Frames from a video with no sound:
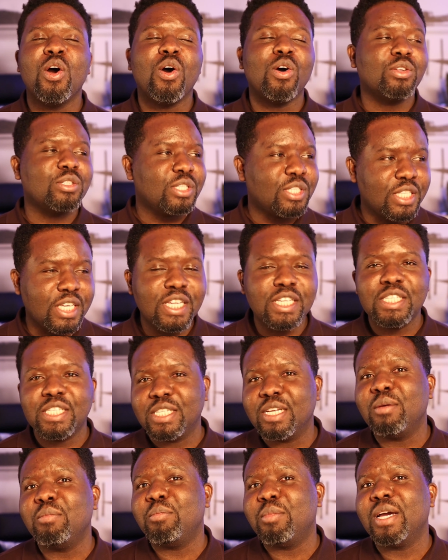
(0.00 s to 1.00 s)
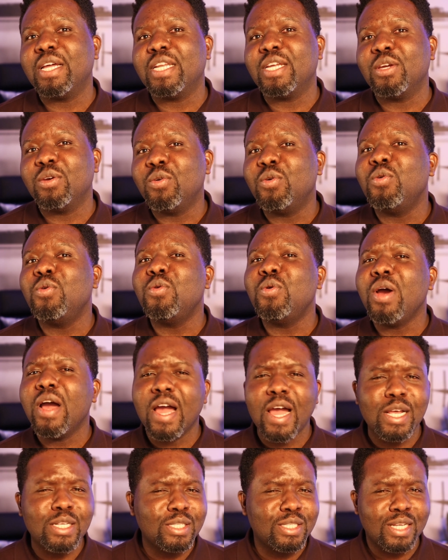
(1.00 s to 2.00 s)
or seen somebody who
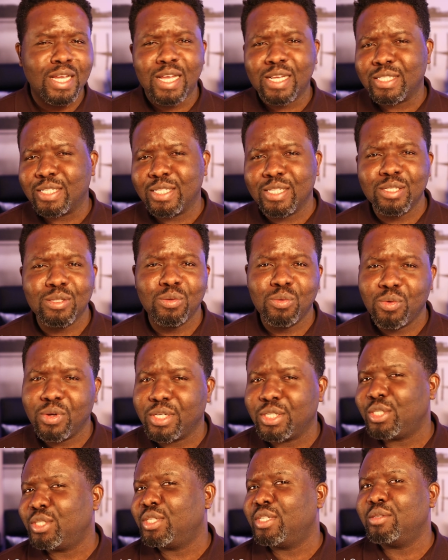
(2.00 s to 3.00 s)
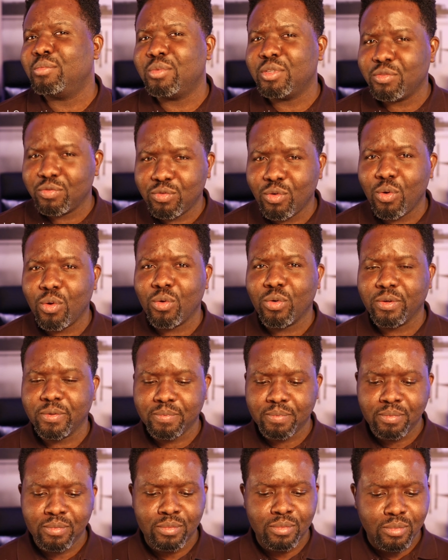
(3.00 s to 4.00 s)
has asked this question before.
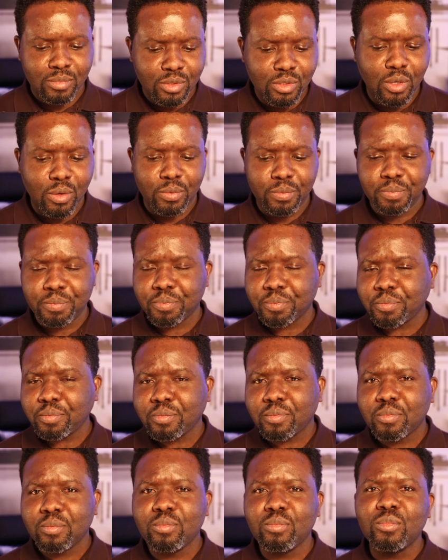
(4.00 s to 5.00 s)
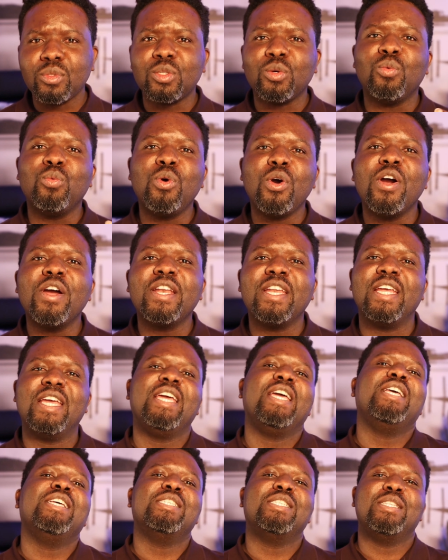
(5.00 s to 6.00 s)
So, what
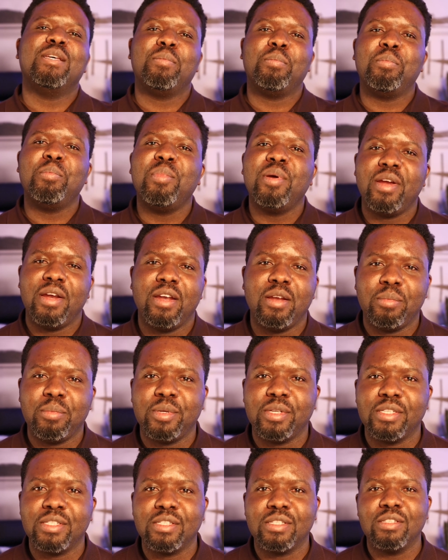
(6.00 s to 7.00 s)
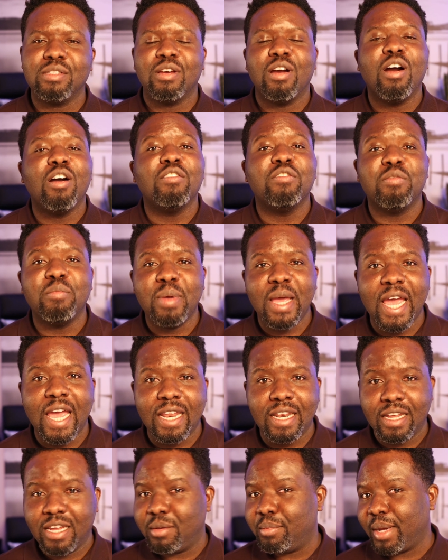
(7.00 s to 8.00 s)
is the purpose of
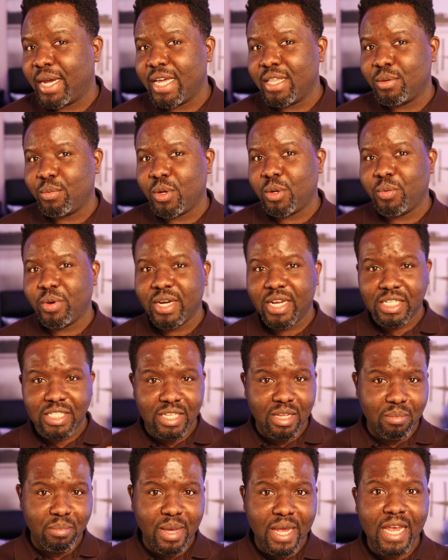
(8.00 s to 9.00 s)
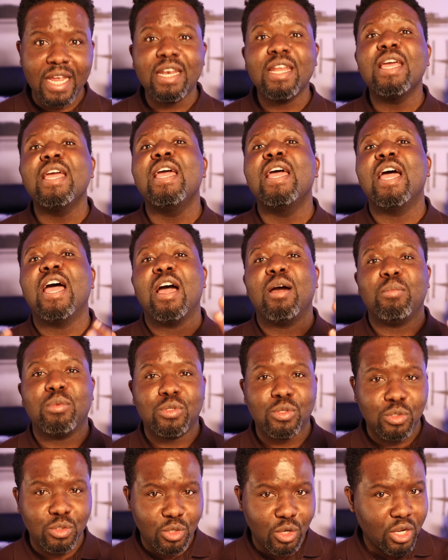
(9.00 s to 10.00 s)
man? And by the way, when I say man, I'm
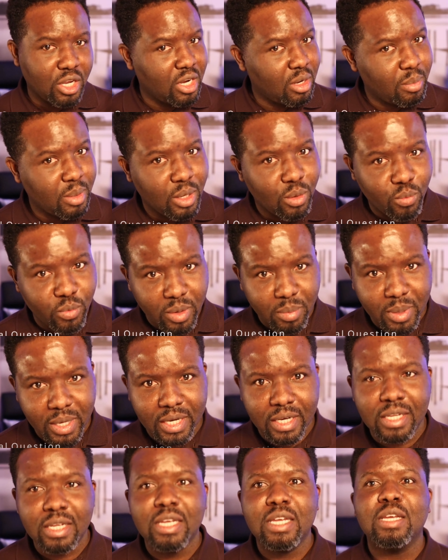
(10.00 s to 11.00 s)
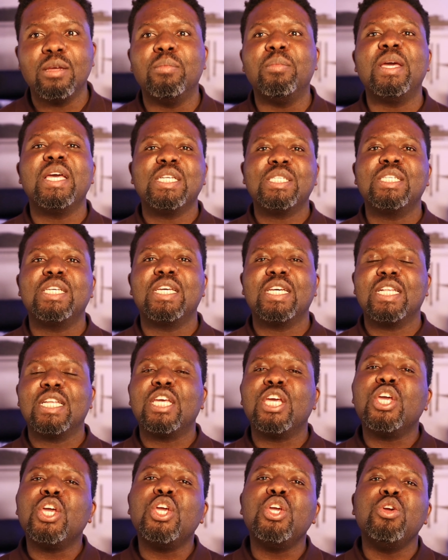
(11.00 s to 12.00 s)
also talking about women.
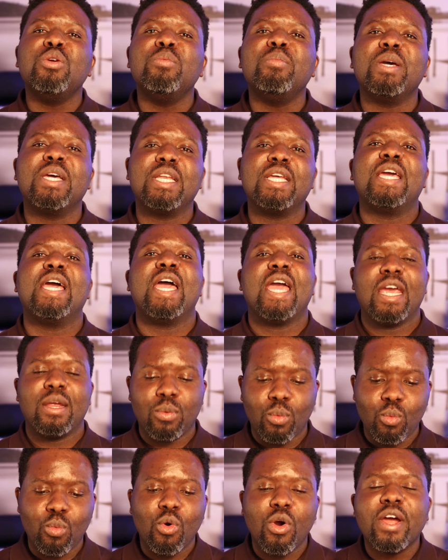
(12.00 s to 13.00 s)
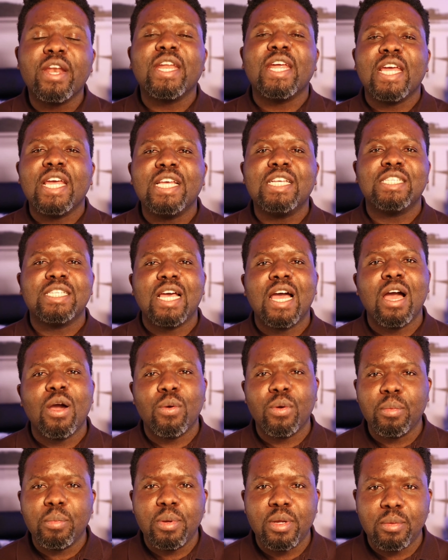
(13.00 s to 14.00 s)
Basically, humankind, what is
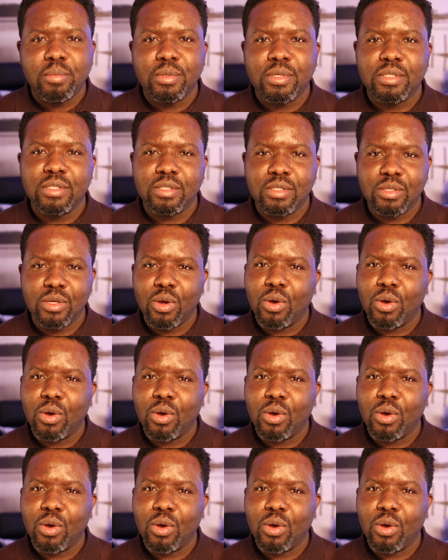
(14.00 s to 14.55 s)
our purpose